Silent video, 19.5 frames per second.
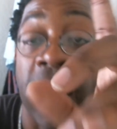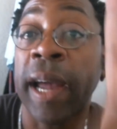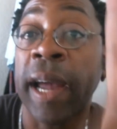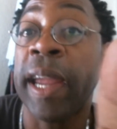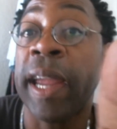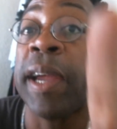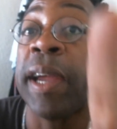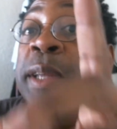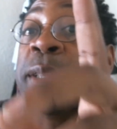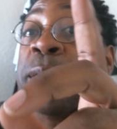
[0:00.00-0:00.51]

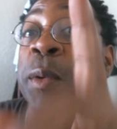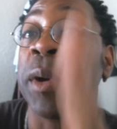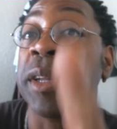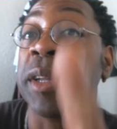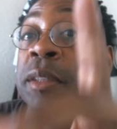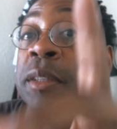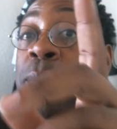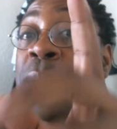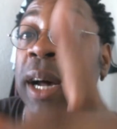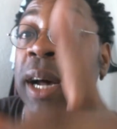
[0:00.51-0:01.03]
here's where it's
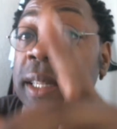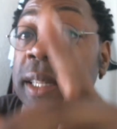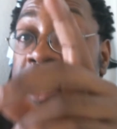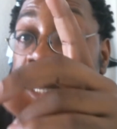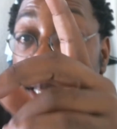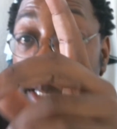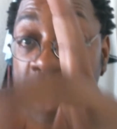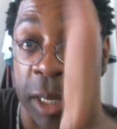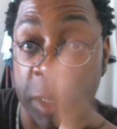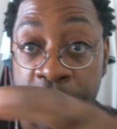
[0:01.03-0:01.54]
about to
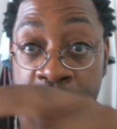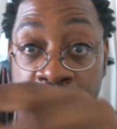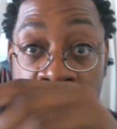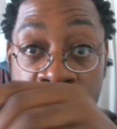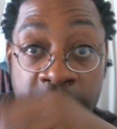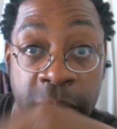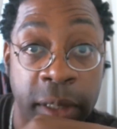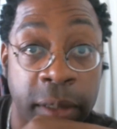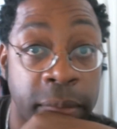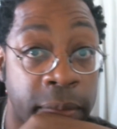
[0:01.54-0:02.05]
get
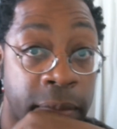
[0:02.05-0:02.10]
interesting.